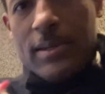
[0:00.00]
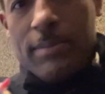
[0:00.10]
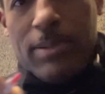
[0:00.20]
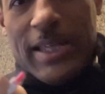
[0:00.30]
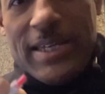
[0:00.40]

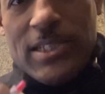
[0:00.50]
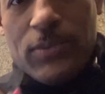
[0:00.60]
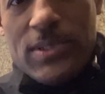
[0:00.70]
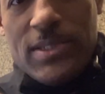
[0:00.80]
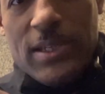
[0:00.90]
plastic
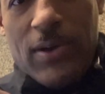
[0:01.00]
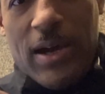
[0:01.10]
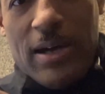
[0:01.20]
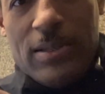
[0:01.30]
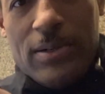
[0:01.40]
ones that are
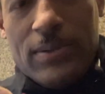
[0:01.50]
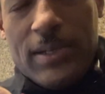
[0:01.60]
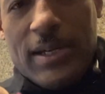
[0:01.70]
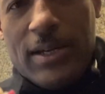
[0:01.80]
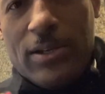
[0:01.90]
hollow,
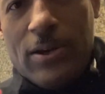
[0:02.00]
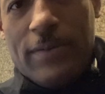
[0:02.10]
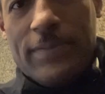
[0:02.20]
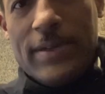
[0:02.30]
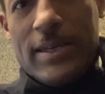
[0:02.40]
cut off
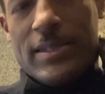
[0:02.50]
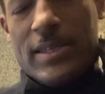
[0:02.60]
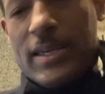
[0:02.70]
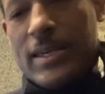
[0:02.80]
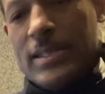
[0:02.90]

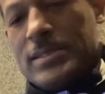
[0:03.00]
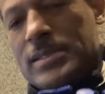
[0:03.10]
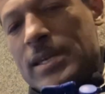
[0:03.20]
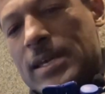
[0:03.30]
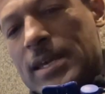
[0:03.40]
the ends,
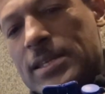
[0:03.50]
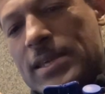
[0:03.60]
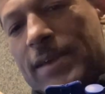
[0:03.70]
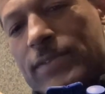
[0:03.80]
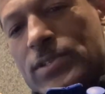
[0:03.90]
and you
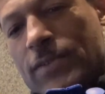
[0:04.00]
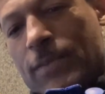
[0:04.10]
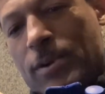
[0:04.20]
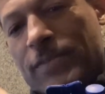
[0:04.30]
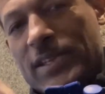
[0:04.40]
have yourself a
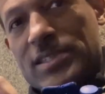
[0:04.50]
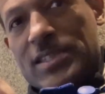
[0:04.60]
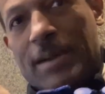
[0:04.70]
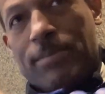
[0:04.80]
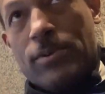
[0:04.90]
perfect
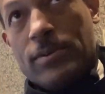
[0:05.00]
stopper